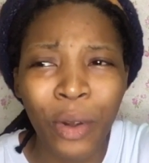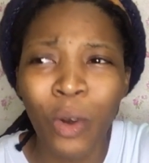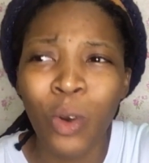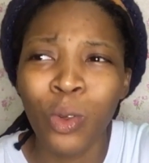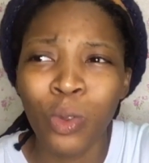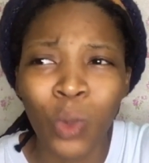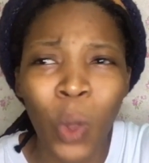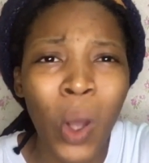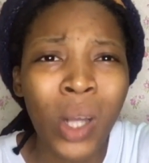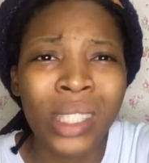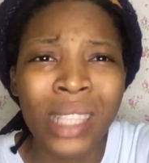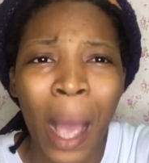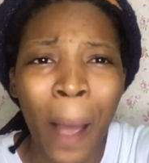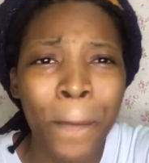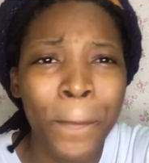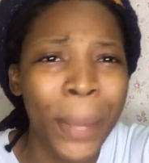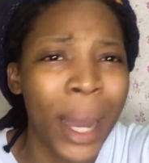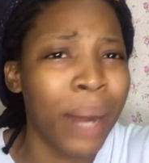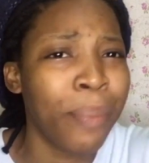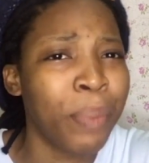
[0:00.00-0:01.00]
know, thugs are
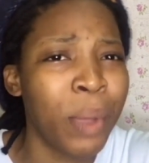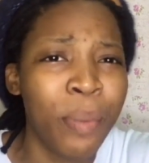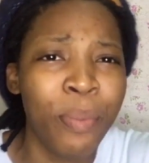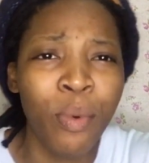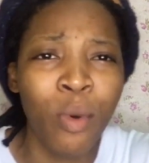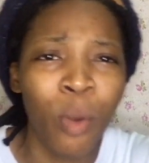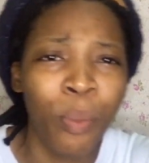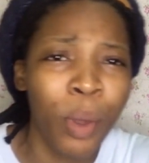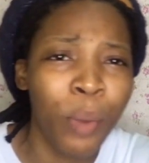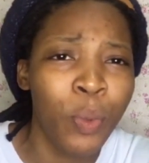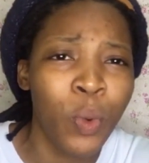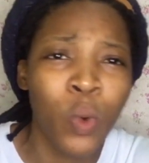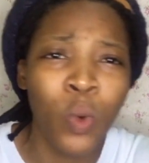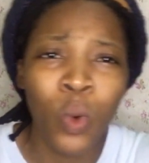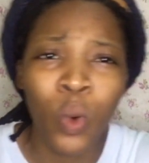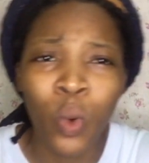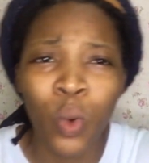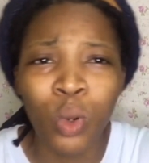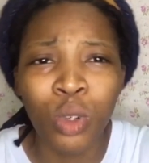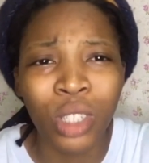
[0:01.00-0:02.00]
bad people
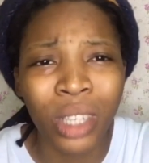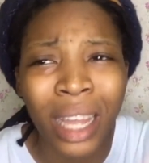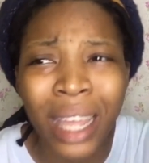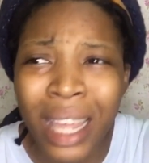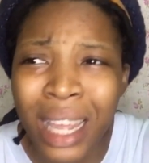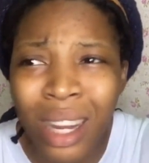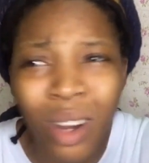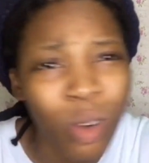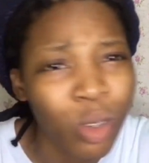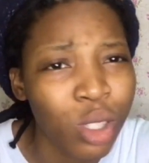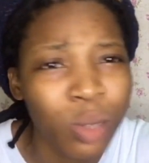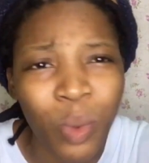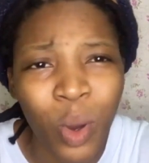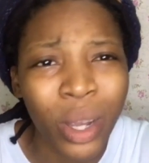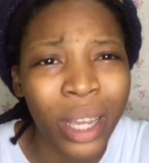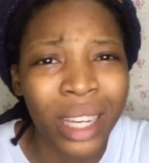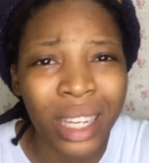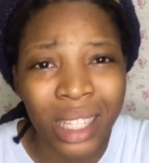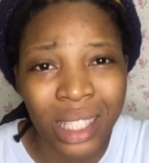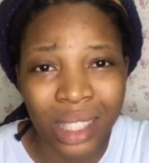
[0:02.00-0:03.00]
who drink,
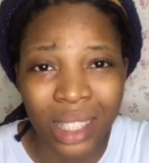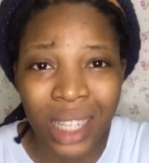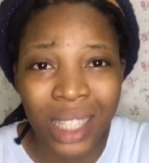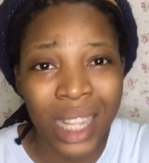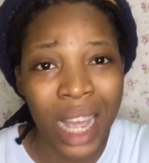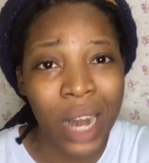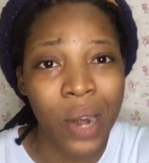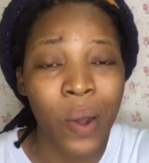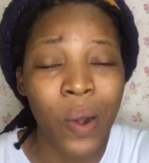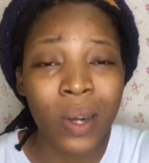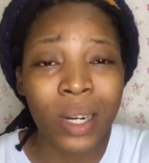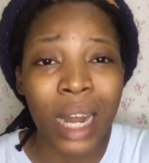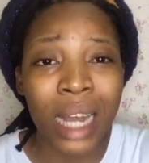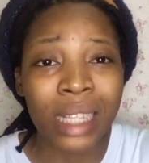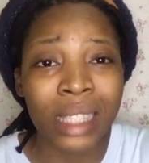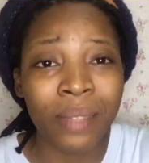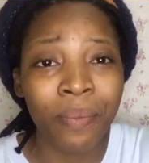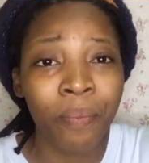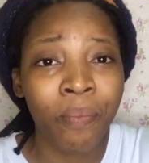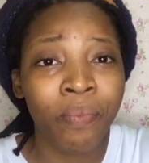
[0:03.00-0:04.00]
smoke in the street and all
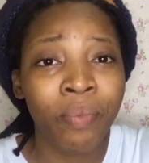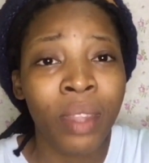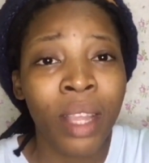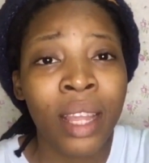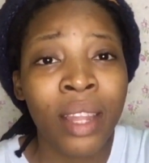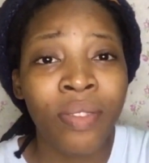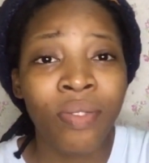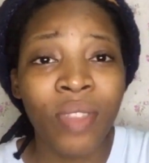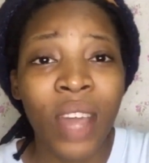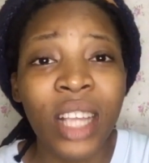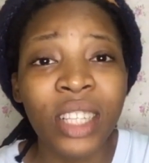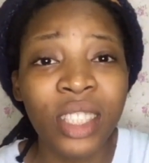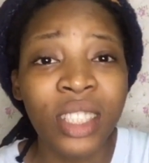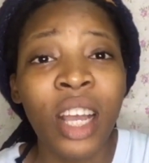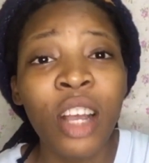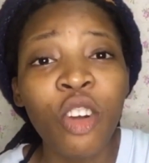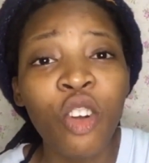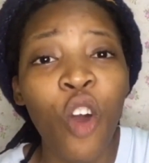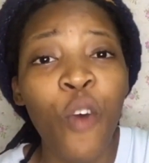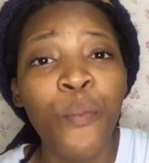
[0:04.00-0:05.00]
that.
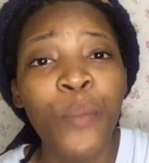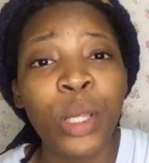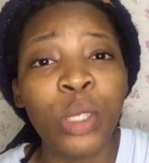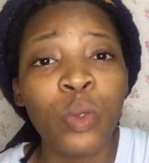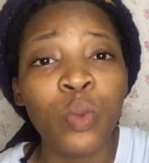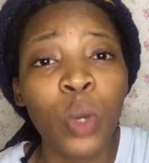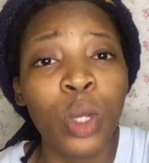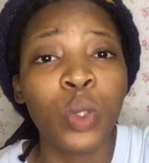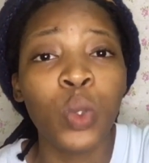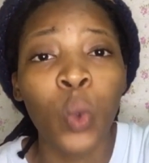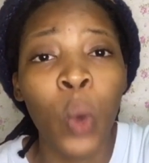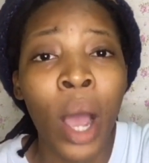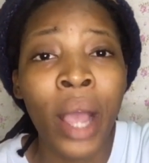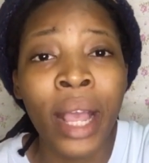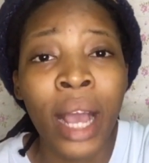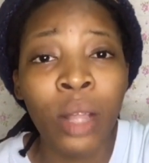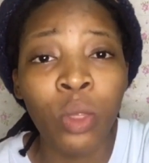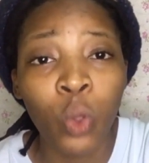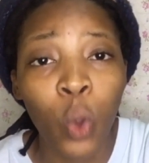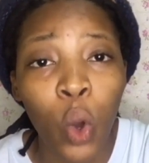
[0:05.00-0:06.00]
Nigerian government went to
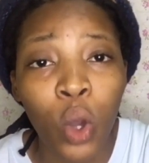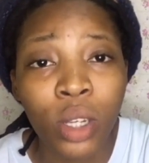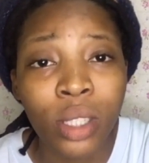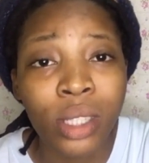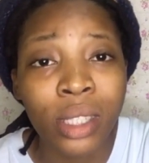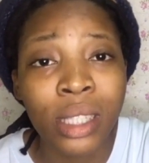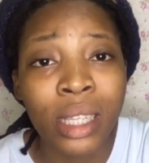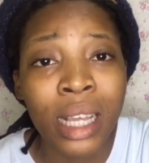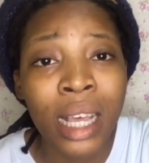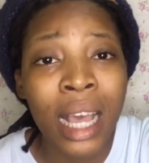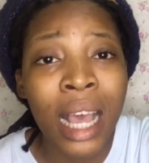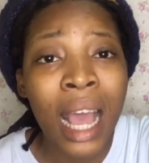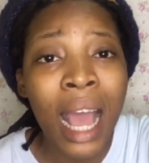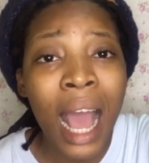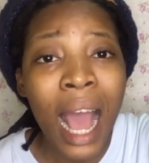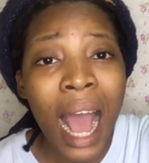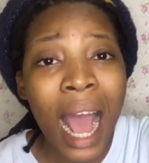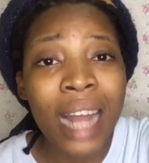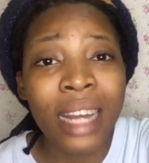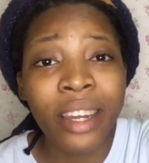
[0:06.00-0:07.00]
hire thugs,
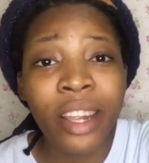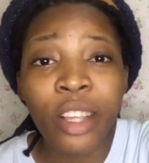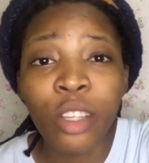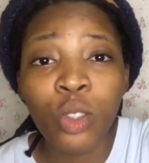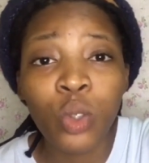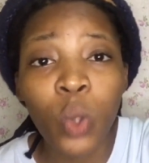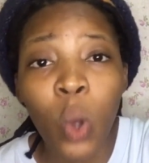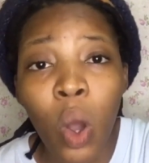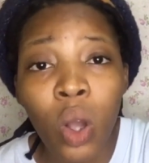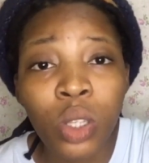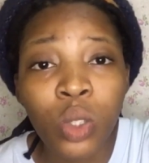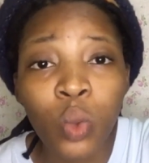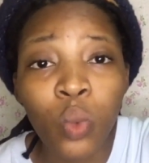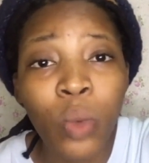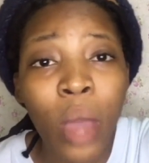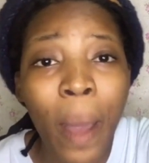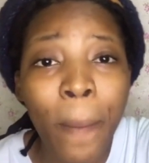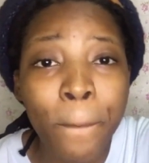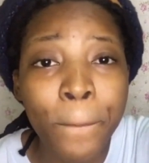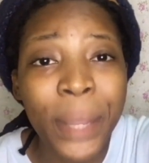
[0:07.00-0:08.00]
and these thugs
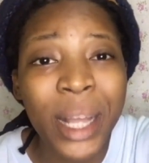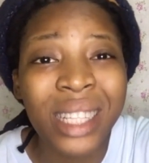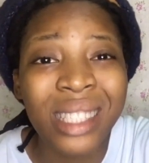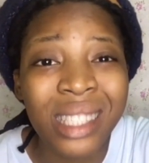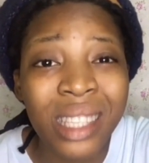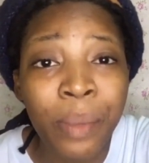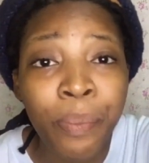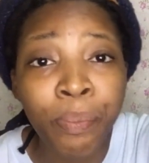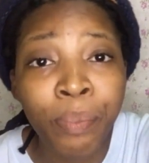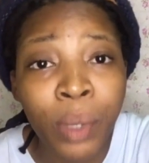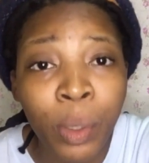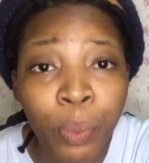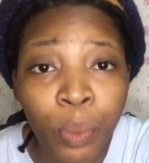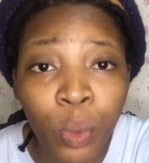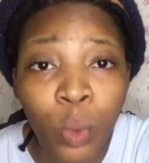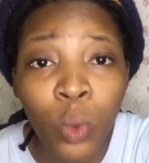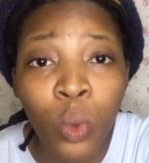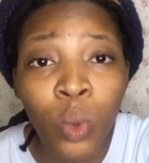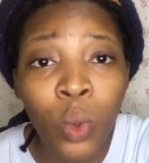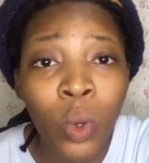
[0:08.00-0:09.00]
were beating
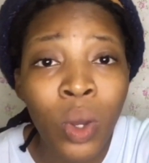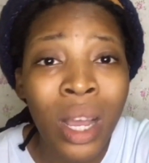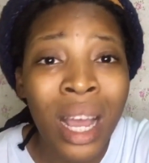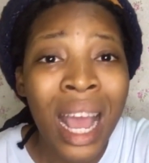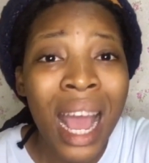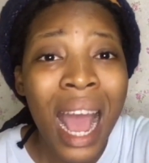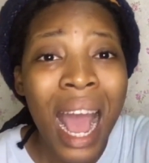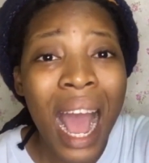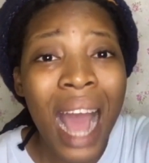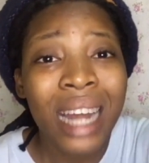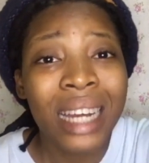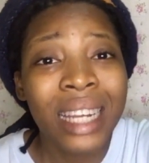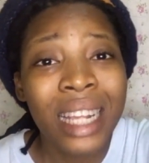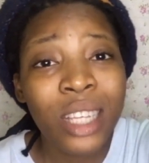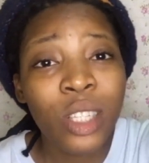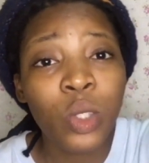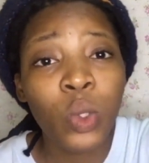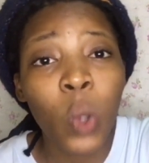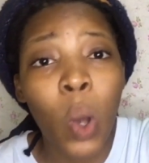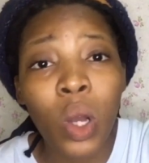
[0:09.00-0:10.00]
people, and
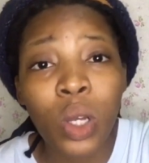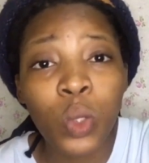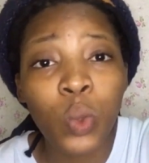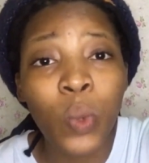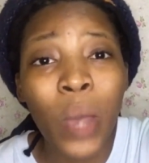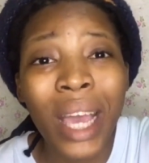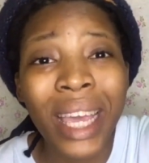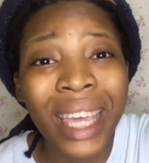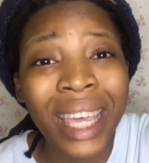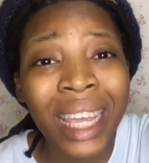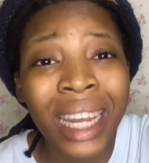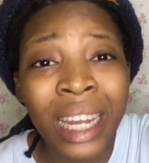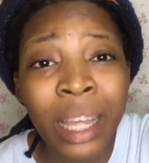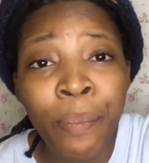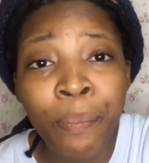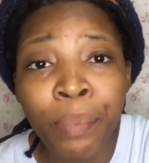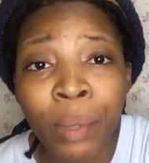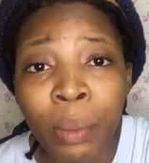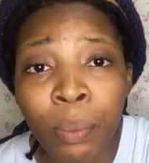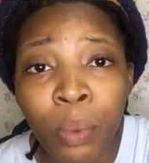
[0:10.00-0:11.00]
these thugs were
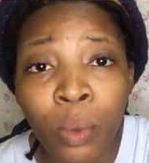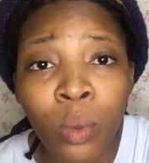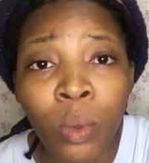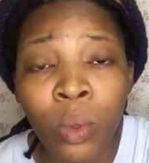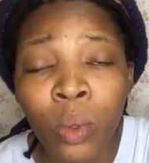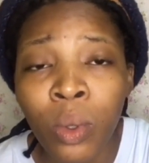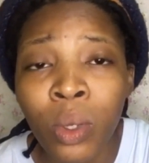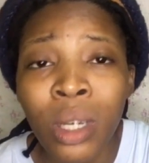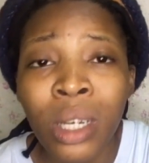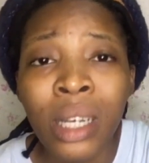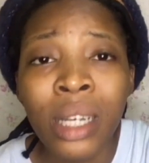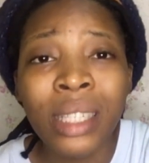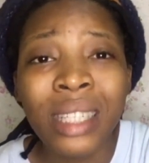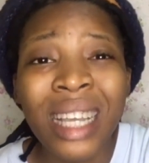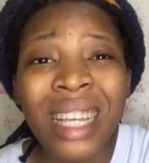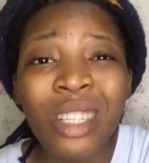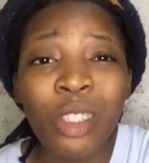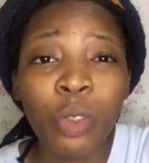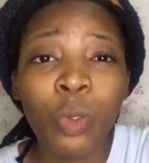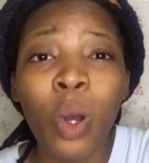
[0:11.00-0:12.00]
killing people.
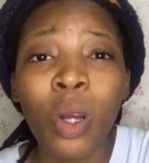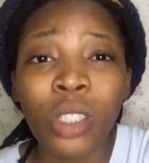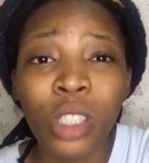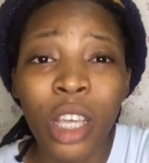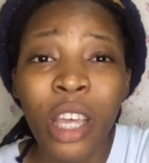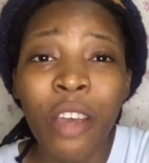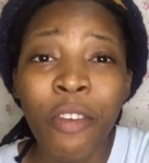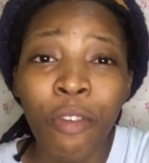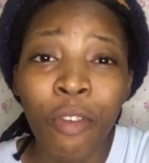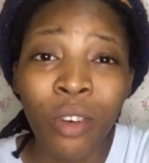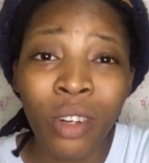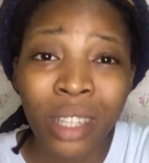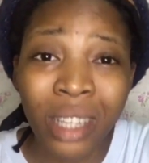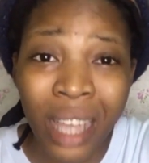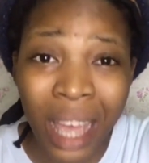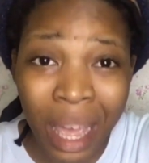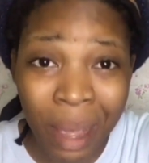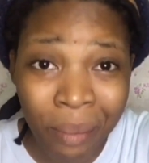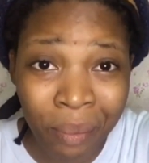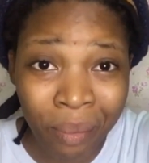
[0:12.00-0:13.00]
These thugs even
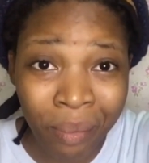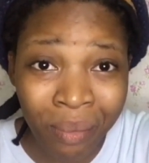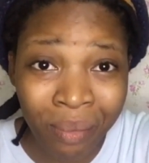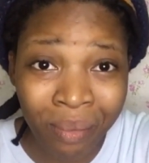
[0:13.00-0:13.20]
came